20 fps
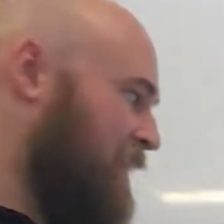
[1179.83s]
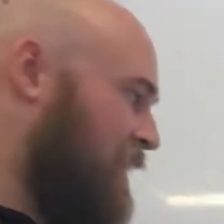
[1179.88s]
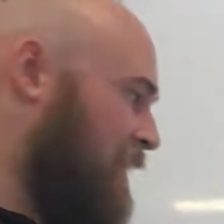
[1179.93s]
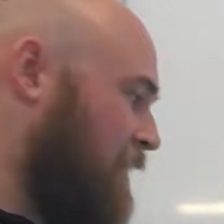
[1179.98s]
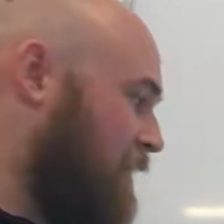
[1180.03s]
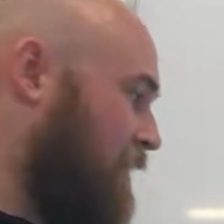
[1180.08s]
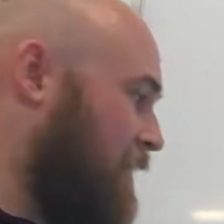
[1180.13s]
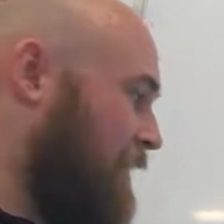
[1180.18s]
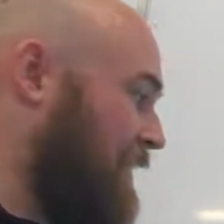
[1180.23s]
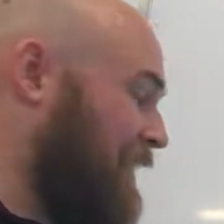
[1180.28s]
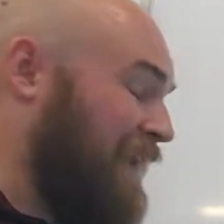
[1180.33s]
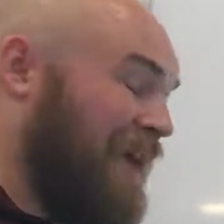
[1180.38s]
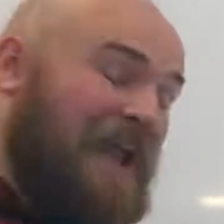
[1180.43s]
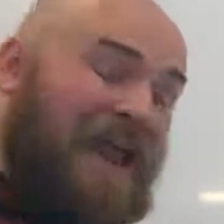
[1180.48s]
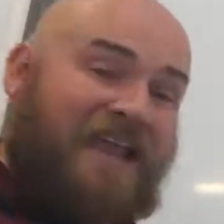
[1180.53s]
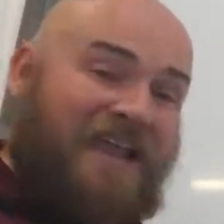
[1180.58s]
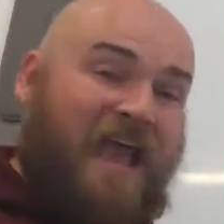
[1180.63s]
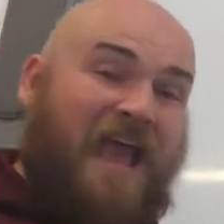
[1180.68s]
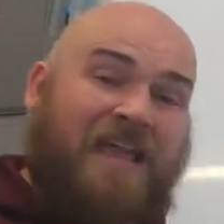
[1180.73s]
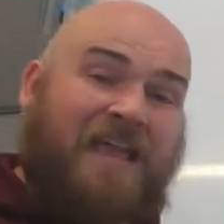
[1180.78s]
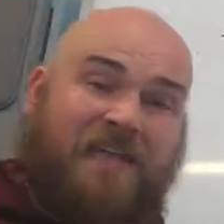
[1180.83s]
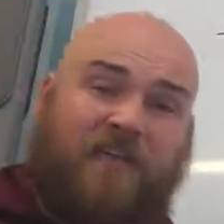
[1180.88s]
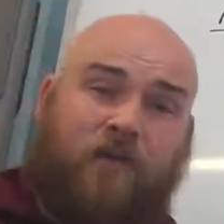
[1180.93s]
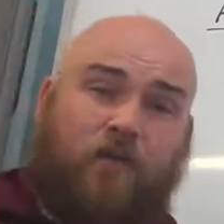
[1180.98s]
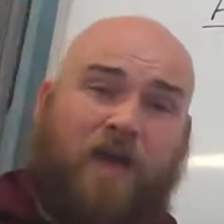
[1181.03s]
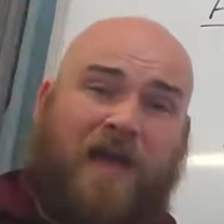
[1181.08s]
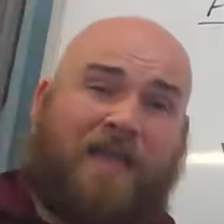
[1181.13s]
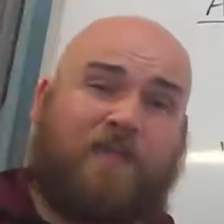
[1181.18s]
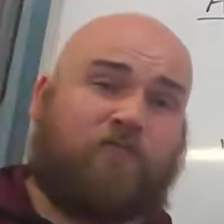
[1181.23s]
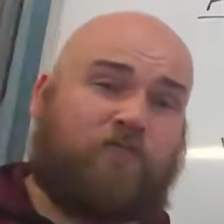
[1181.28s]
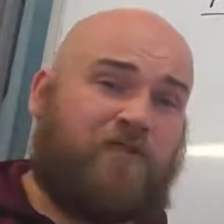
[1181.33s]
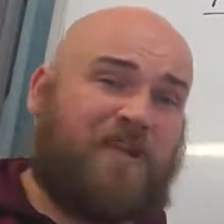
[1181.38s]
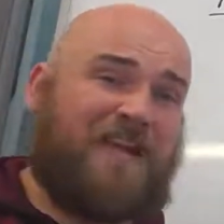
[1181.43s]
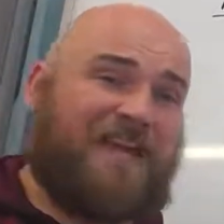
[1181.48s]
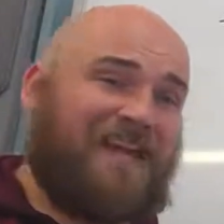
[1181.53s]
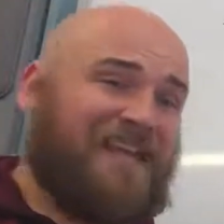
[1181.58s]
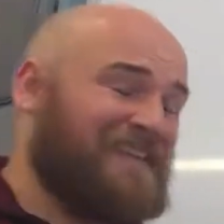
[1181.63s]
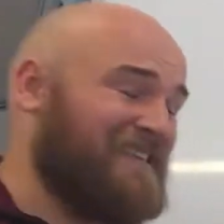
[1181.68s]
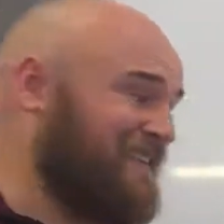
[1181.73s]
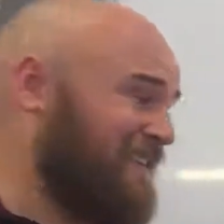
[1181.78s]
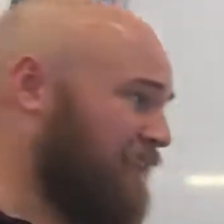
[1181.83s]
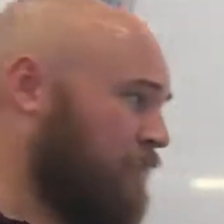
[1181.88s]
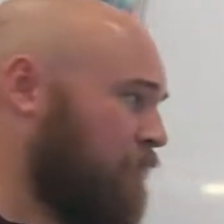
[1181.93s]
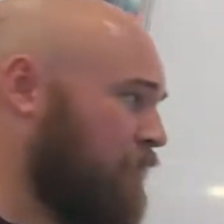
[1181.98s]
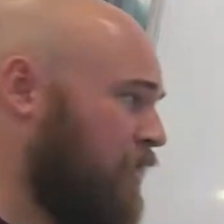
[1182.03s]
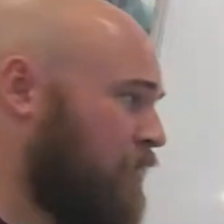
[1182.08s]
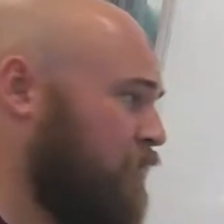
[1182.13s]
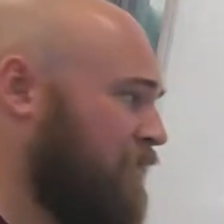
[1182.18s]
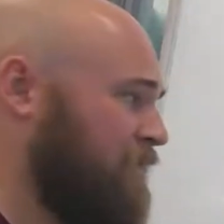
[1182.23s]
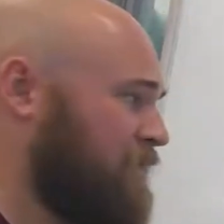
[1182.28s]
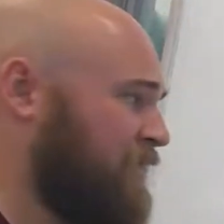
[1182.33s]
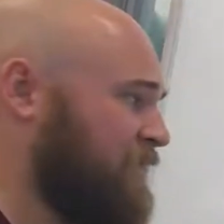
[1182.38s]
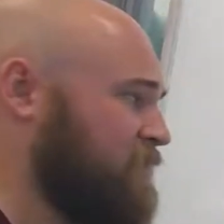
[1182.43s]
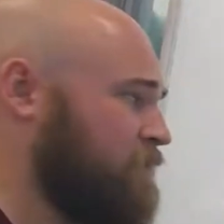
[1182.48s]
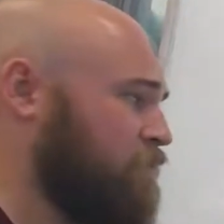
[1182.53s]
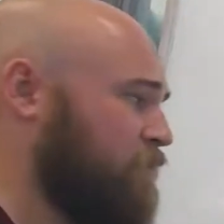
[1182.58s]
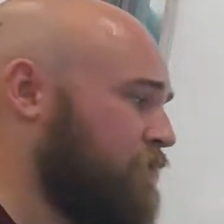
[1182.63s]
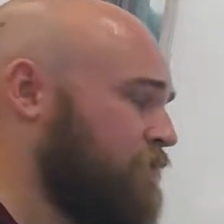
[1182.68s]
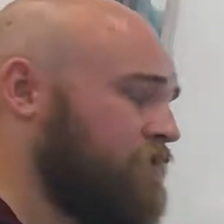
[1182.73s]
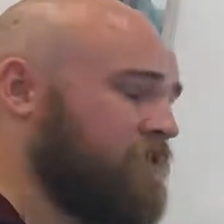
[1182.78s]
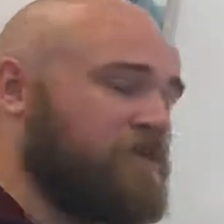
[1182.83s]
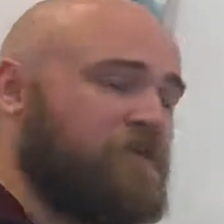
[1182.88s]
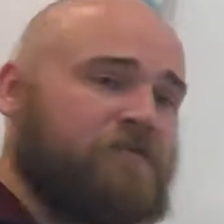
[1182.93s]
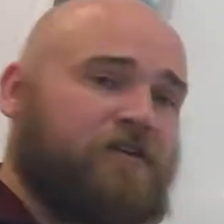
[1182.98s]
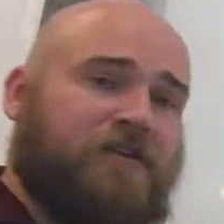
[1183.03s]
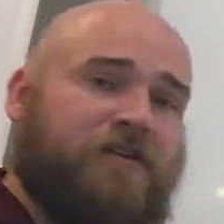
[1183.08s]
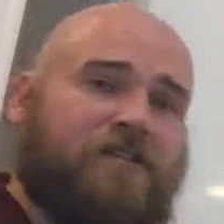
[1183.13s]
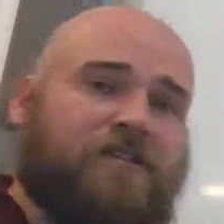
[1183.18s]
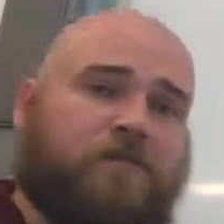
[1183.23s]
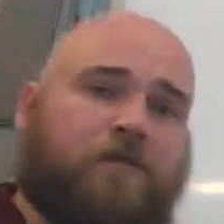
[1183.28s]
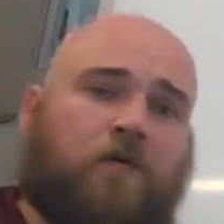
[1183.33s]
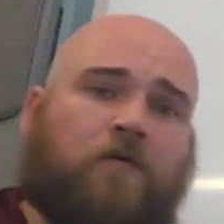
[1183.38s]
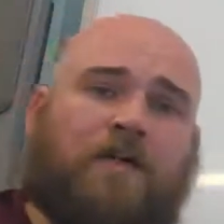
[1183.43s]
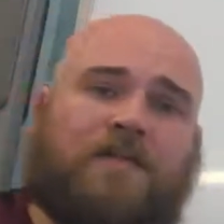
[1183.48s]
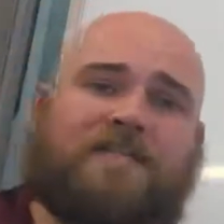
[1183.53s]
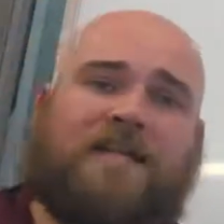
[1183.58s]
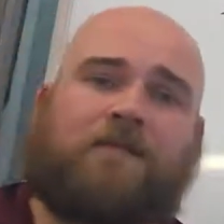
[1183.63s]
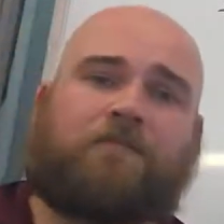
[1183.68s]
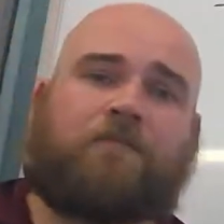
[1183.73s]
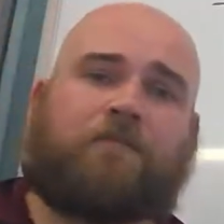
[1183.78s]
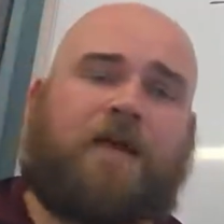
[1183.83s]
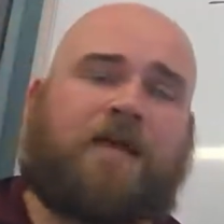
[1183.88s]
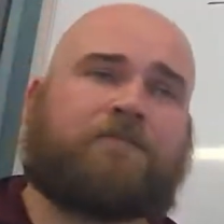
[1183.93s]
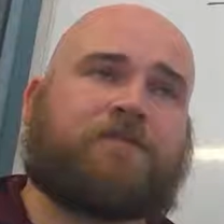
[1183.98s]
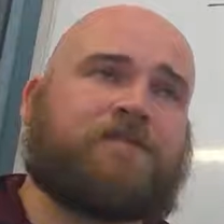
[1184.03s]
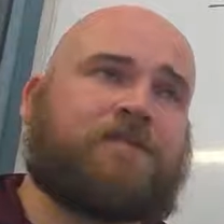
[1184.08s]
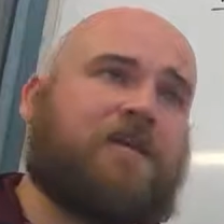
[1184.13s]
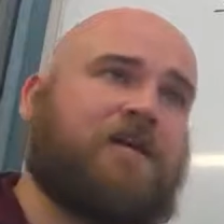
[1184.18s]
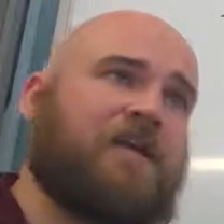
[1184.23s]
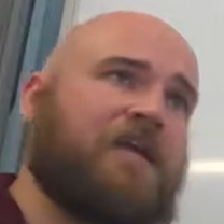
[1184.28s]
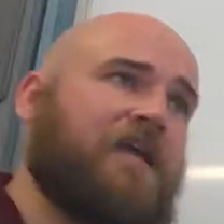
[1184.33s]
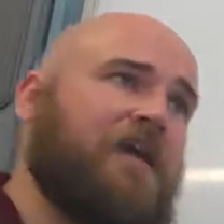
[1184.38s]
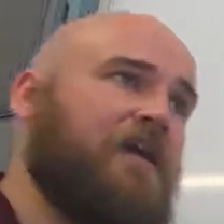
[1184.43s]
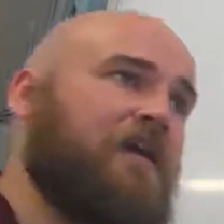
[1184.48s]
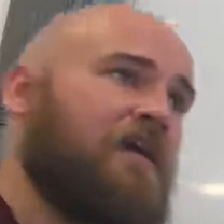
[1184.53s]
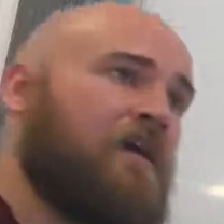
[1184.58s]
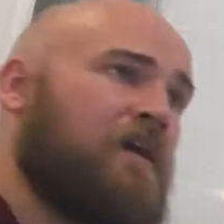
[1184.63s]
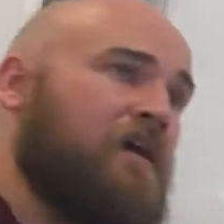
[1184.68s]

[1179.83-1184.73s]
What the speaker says: AQA really still go with this route, because I was looking at some old exam papers earlier,